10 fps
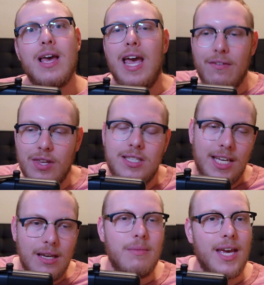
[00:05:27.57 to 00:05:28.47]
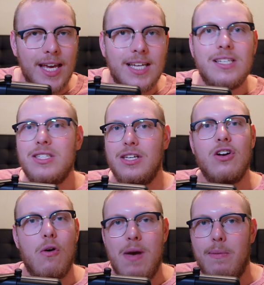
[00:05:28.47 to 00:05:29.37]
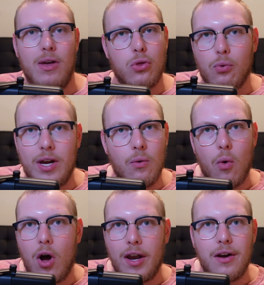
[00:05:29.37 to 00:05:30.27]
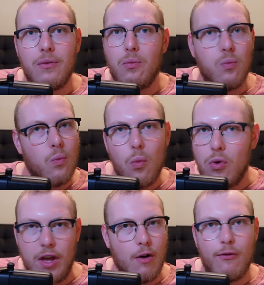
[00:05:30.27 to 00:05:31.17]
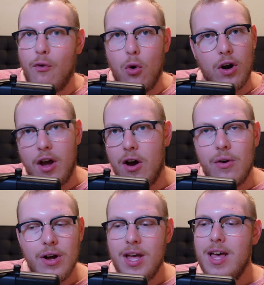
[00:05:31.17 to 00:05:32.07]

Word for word: If the team is, you know, maybe three and one, you know, four and zero, oh,